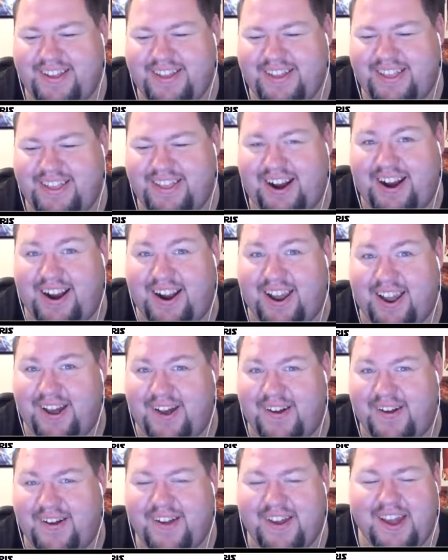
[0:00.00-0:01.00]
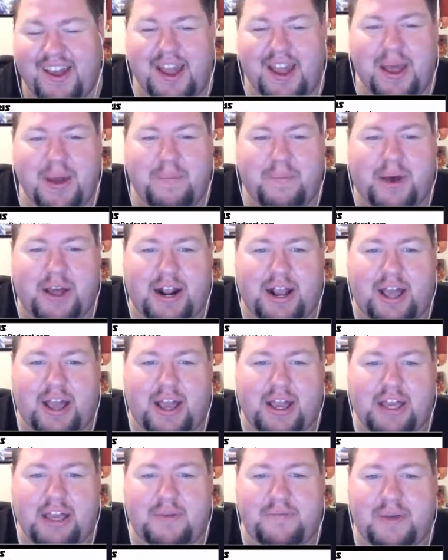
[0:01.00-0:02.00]
There you go. Something. But
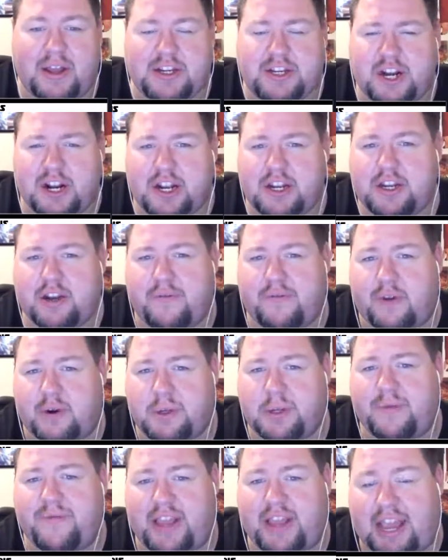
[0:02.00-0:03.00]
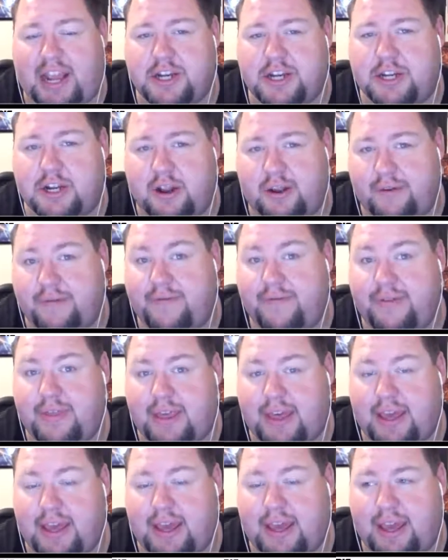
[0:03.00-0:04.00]
you mentioned a diversification of
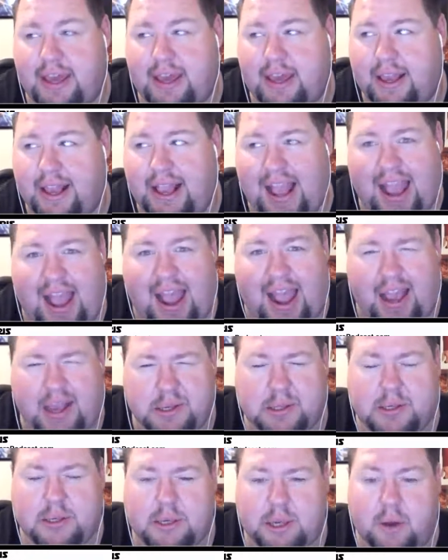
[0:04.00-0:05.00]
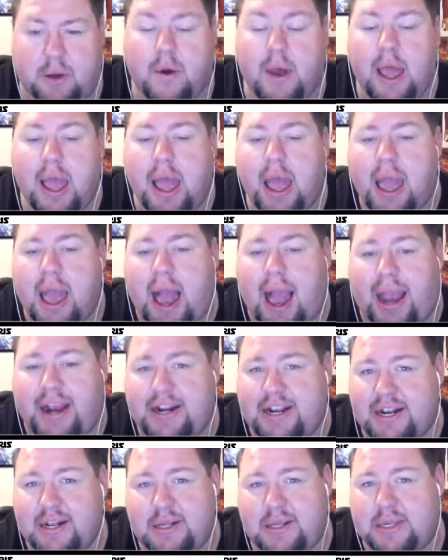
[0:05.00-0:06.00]
the cast. So I
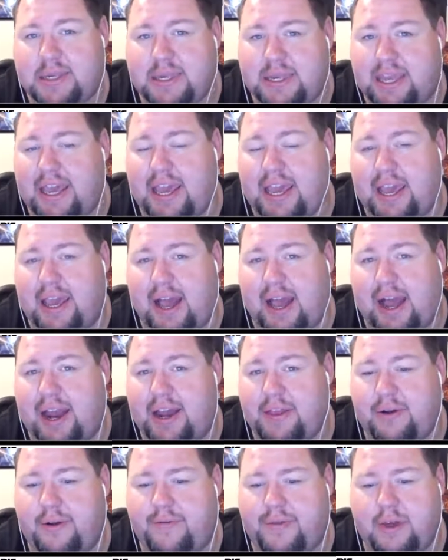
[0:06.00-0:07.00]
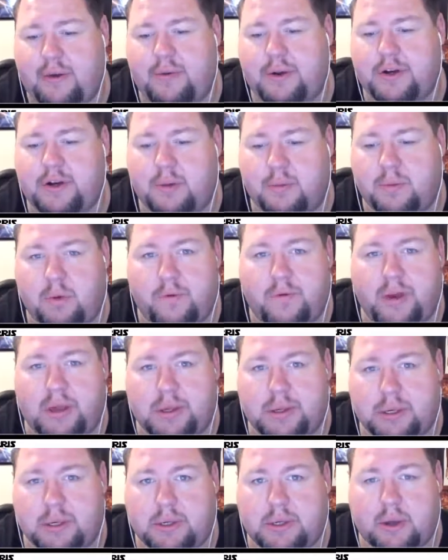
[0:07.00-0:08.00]
didn't see either of the original movies,
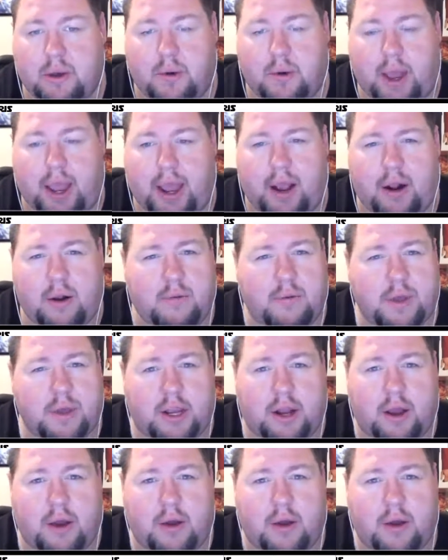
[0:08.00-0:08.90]
so I don't really know